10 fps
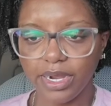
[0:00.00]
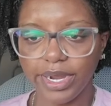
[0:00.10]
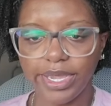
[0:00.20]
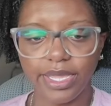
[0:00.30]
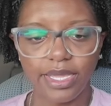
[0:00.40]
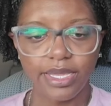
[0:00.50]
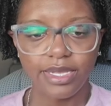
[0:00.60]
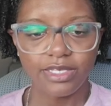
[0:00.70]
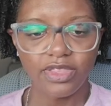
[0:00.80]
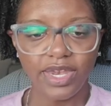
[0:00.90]
All right.
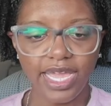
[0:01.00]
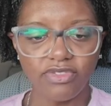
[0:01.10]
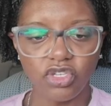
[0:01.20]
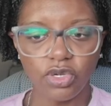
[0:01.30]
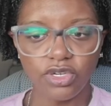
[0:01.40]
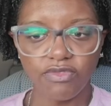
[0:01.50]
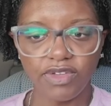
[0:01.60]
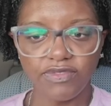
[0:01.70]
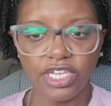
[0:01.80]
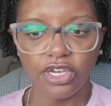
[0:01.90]
So then I have
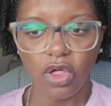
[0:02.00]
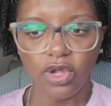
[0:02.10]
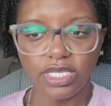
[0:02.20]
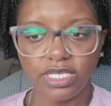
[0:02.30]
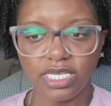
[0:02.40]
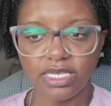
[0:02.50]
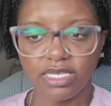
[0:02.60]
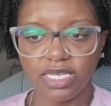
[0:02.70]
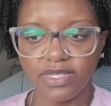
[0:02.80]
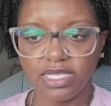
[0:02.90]

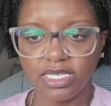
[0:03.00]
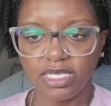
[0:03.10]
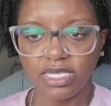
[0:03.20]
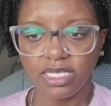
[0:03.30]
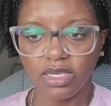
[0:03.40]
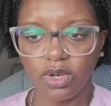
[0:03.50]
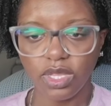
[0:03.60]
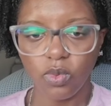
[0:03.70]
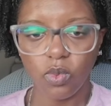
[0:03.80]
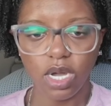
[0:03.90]
$215.67. Let's go to
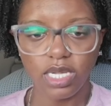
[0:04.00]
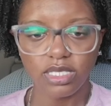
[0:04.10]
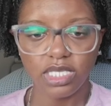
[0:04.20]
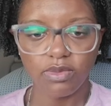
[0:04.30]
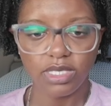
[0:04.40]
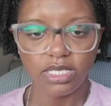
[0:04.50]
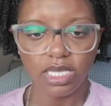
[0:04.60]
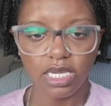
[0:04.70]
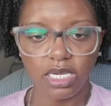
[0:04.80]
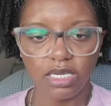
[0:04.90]
the want, see what's
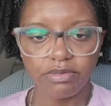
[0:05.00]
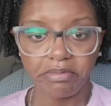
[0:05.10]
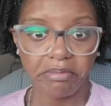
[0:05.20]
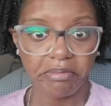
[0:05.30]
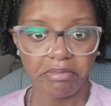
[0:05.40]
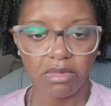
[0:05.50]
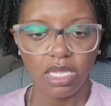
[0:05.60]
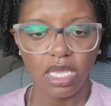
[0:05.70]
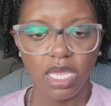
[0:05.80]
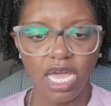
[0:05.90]
there.
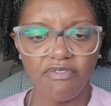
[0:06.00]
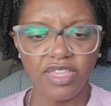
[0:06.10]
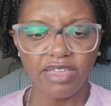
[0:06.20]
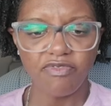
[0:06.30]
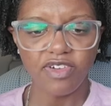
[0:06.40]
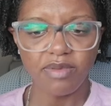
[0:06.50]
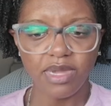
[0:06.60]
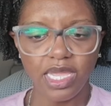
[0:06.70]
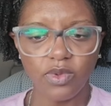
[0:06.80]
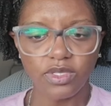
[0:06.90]
I feel like fund
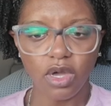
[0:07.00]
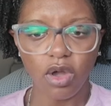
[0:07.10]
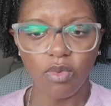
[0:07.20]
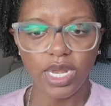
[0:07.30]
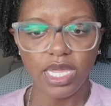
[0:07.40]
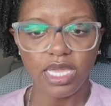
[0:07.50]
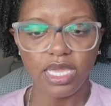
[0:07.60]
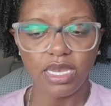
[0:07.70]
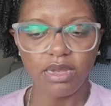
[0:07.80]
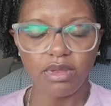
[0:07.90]
money was already
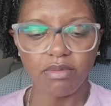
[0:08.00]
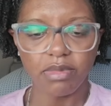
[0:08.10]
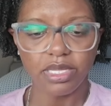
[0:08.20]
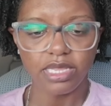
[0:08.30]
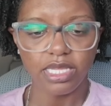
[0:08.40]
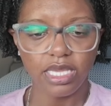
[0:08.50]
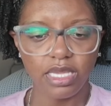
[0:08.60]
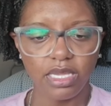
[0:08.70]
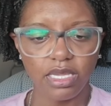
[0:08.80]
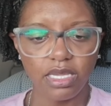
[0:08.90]
in monthly.
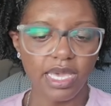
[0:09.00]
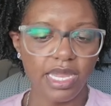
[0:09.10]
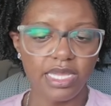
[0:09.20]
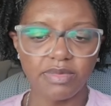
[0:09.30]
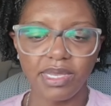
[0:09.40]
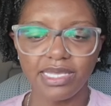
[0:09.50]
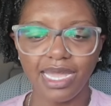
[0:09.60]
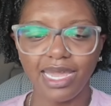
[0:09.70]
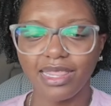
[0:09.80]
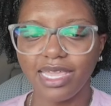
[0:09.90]
Yeah, it is, because I
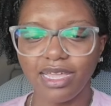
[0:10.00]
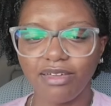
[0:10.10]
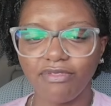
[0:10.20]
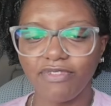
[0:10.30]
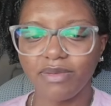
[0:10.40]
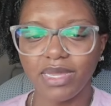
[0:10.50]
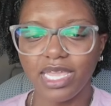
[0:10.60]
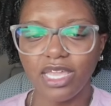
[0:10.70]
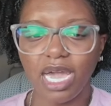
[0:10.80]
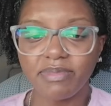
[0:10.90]
kind of think of fund
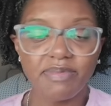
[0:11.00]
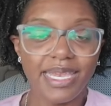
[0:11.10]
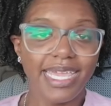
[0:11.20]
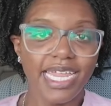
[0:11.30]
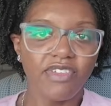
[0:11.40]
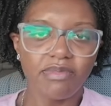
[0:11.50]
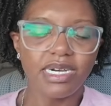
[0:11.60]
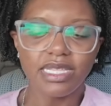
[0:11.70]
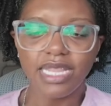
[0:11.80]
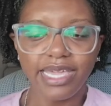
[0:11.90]
money, I'm spending it every
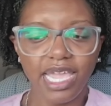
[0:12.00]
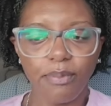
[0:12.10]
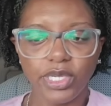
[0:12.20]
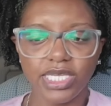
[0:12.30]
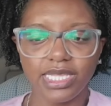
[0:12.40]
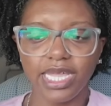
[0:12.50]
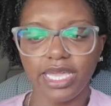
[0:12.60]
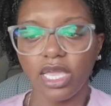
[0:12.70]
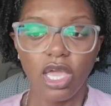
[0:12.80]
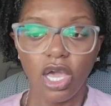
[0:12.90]
month. I can't pretend
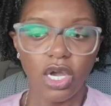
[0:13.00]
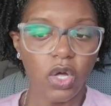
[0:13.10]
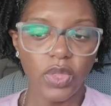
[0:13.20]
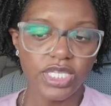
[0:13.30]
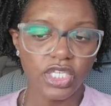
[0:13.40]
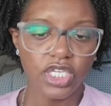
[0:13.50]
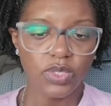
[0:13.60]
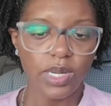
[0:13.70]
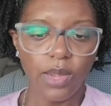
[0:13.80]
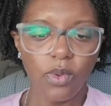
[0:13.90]
like, oh, this is
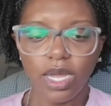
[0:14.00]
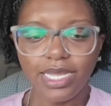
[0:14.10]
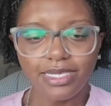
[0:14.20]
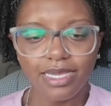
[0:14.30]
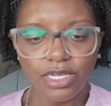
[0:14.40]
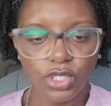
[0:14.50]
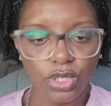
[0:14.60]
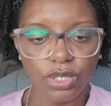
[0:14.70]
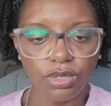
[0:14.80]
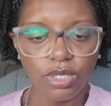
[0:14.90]
just what I want. It's not
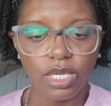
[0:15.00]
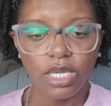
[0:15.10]
true.